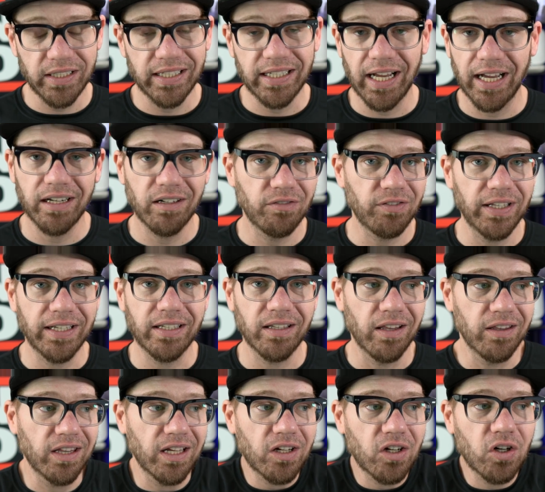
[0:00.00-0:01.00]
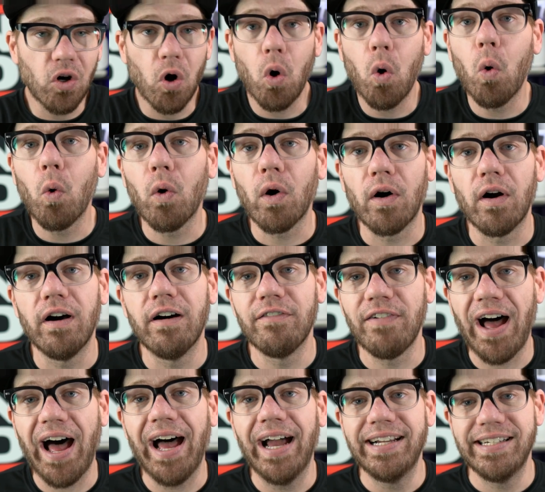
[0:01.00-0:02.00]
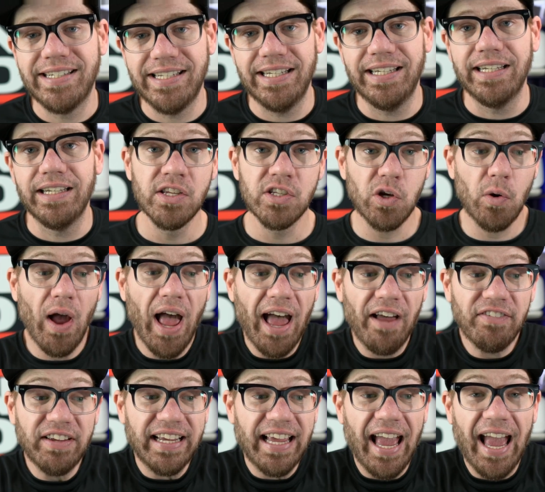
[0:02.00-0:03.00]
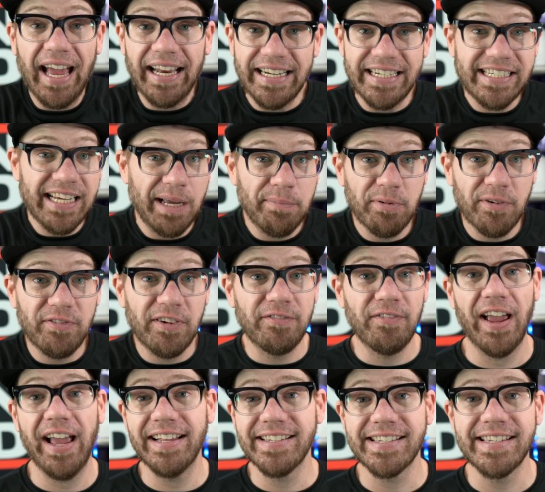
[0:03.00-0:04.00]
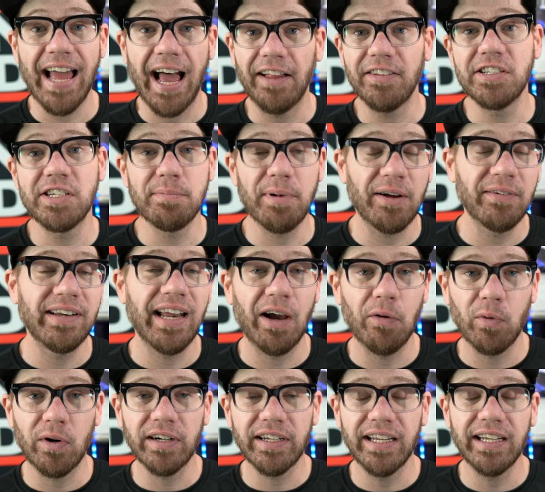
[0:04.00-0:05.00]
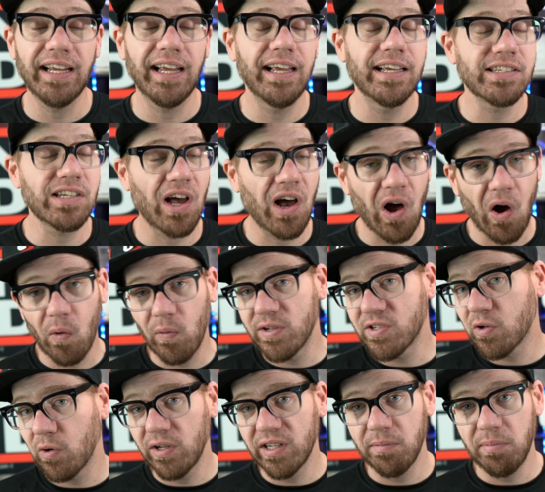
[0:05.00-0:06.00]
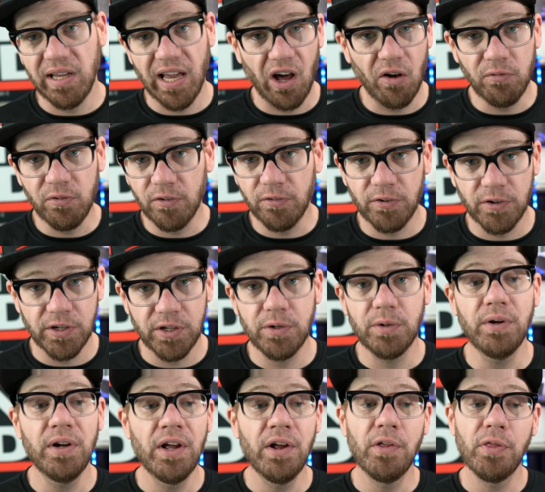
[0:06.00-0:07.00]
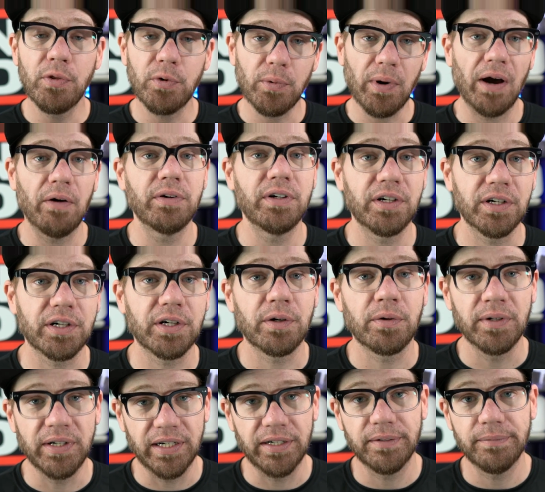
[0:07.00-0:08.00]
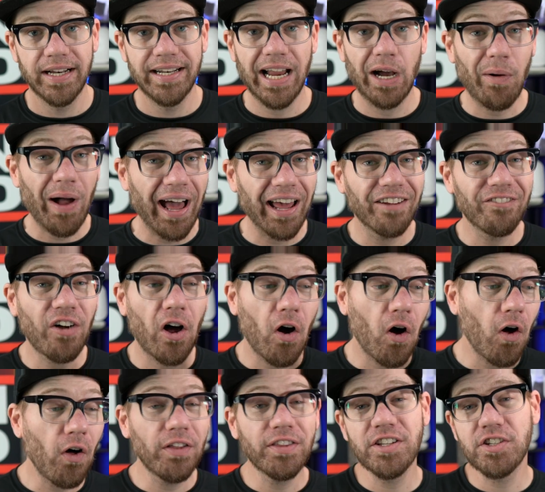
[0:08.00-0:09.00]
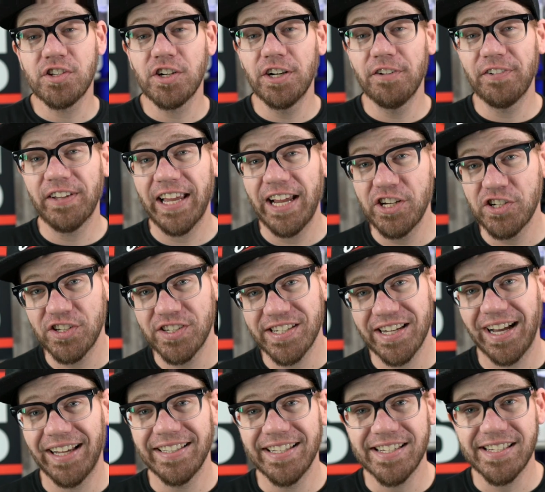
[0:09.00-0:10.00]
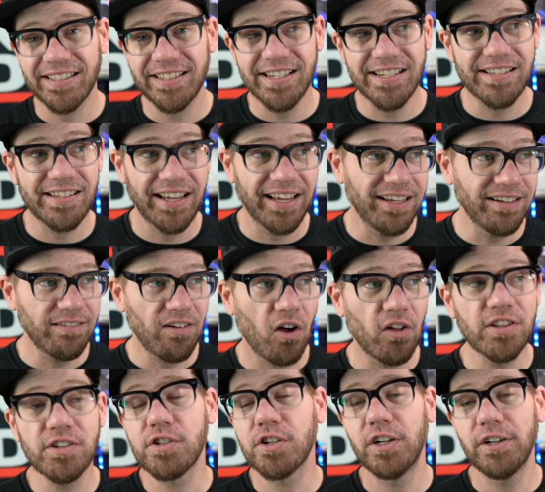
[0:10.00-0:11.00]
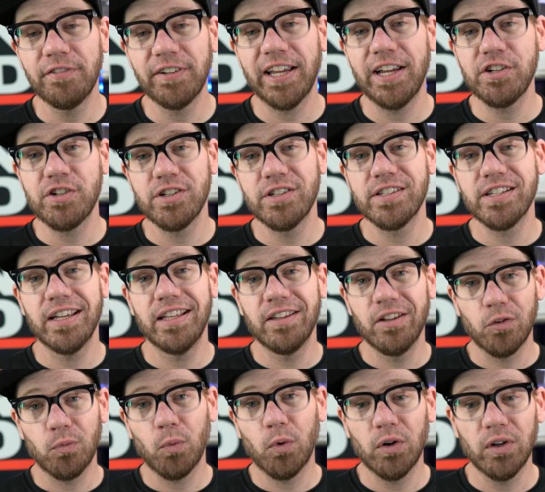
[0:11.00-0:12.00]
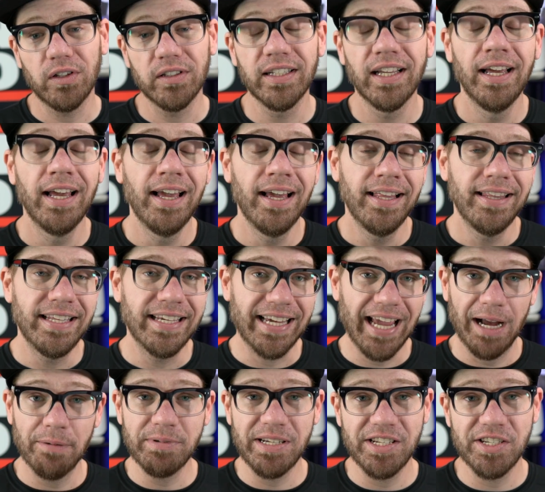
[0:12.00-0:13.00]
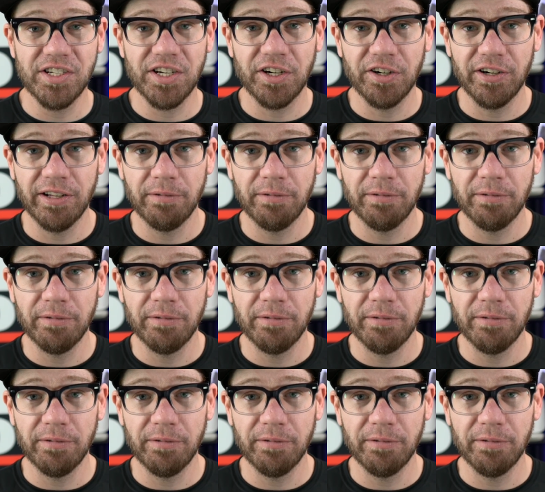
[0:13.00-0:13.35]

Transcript: kind of like the core of IT. So having any type of advanced knowledge about networking is always going to be helpful for you throughout your career. Now, out of all the certifications on this list and all the certifications in this world, the CompTIA Security